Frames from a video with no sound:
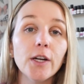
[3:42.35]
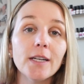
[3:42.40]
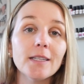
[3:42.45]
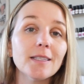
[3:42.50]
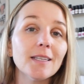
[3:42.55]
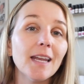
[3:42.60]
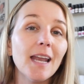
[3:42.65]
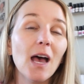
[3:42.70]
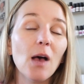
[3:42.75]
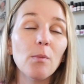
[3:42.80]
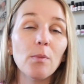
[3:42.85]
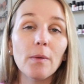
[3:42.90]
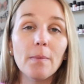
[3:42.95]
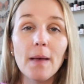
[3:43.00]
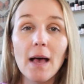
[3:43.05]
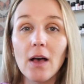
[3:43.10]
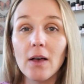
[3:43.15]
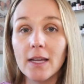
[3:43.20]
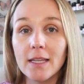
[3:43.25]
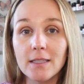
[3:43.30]
It's going to help
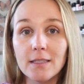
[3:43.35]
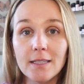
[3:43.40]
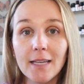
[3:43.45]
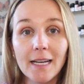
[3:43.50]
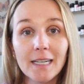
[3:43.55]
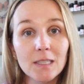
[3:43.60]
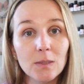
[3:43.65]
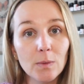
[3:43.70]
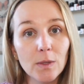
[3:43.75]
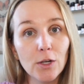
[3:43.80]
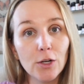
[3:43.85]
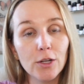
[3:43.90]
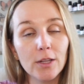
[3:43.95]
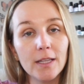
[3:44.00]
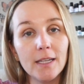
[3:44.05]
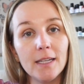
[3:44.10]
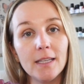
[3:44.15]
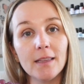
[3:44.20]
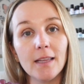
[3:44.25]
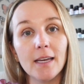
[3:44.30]
repel insects when you're
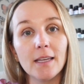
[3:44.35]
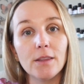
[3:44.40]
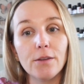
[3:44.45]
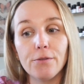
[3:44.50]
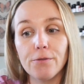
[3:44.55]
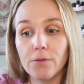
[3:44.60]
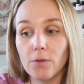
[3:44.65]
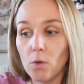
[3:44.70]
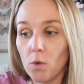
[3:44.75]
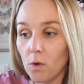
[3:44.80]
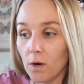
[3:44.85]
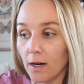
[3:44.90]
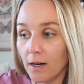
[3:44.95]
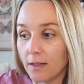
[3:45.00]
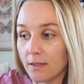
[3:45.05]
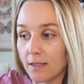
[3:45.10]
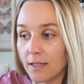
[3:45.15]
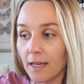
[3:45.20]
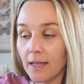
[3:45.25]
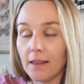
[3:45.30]
cleaning like the
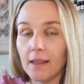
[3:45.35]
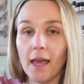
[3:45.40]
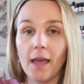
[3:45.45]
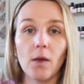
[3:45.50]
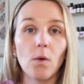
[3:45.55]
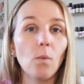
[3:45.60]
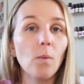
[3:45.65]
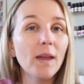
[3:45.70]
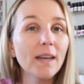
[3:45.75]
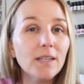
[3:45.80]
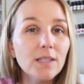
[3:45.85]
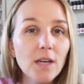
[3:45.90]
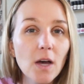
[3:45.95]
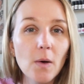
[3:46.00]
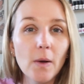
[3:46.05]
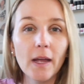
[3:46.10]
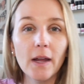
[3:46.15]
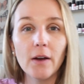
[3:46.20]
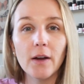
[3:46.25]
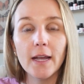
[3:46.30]
floors and like
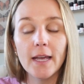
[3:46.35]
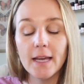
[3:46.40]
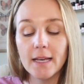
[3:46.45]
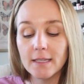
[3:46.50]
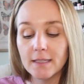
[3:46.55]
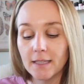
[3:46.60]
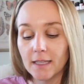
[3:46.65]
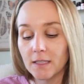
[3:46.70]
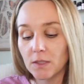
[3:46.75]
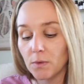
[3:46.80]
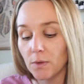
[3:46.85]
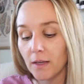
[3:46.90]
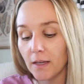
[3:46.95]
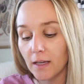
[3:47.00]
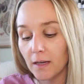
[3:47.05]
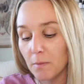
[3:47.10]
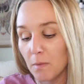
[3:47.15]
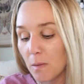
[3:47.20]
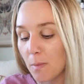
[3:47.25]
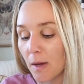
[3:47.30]
window areas. That's really
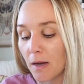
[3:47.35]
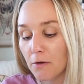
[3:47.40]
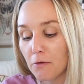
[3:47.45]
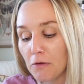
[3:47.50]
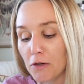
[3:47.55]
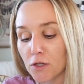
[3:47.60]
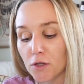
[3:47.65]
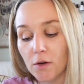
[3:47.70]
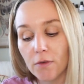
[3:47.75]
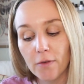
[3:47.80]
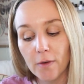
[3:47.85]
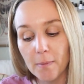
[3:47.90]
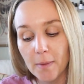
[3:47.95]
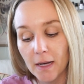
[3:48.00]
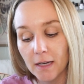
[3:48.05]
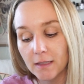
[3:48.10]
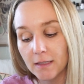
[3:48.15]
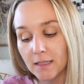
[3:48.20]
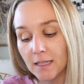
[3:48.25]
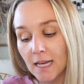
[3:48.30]
going to be beneficial for
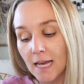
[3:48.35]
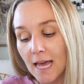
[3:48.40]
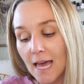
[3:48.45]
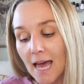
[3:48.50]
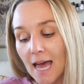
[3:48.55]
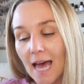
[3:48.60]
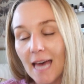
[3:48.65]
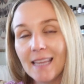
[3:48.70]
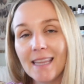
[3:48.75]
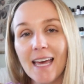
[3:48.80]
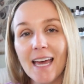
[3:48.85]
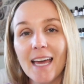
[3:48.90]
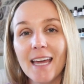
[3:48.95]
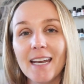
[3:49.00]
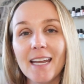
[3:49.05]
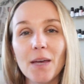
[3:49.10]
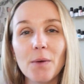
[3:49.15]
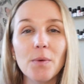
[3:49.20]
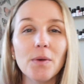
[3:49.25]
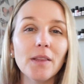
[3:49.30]
bugs. And
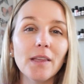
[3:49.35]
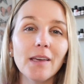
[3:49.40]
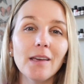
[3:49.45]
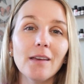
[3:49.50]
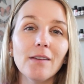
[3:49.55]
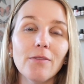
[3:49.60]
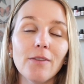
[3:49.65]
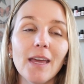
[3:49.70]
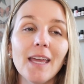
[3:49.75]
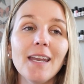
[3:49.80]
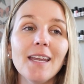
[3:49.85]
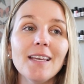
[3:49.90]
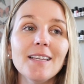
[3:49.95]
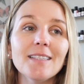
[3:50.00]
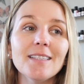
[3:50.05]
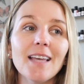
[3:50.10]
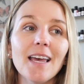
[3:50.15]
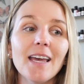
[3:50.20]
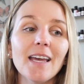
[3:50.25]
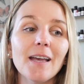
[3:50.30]
then it will leave, it
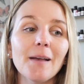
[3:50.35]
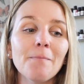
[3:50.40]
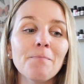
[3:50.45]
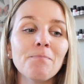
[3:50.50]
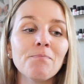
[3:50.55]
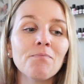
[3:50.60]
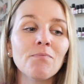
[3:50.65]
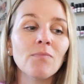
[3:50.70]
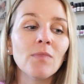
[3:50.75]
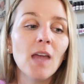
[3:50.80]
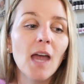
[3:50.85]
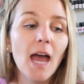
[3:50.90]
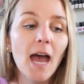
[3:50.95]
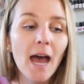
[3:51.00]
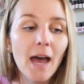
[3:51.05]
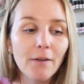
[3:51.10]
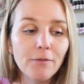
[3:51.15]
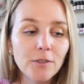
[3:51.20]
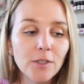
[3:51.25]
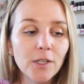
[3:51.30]
is like
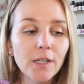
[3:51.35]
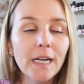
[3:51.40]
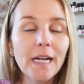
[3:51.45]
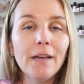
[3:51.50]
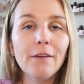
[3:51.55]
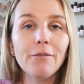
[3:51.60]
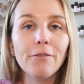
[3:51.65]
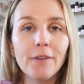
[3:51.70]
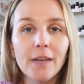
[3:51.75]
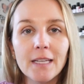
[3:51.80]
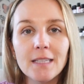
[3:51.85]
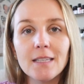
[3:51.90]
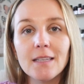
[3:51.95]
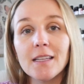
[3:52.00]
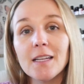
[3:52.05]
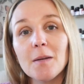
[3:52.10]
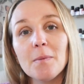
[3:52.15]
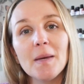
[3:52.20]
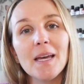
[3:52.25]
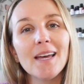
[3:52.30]
after it fades a
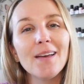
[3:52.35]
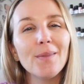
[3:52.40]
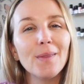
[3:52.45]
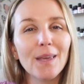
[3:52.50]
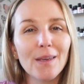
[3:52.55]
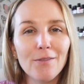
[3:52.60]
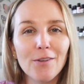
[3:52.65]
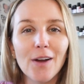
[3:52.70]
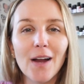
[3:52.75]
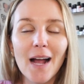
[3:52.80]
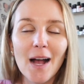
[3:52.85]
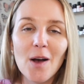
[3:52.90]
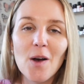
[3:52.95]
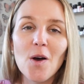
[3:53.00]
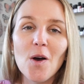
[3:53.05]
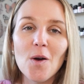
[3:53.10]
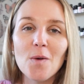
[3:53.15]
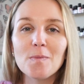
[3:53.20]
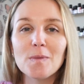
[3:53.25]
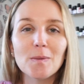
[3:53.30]
little bit, leave your
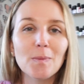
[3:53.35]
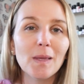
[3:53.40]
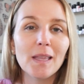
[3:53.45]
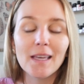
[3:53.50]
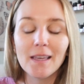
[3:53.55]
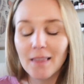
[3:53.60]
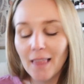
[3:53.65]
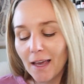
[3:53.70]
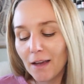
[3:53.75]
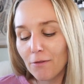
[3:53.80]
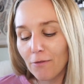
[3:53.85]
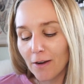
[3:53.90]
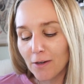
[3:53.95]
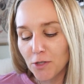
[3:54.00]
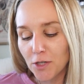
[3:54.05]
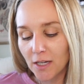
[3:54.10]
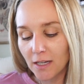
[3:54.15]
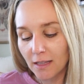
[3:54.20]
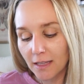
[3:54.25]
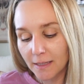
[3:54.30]
home smelling like
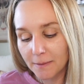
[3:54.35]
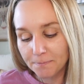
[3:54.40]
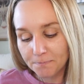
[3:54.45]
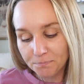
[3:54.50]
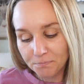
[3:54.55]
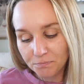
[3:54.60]
fresh and clean.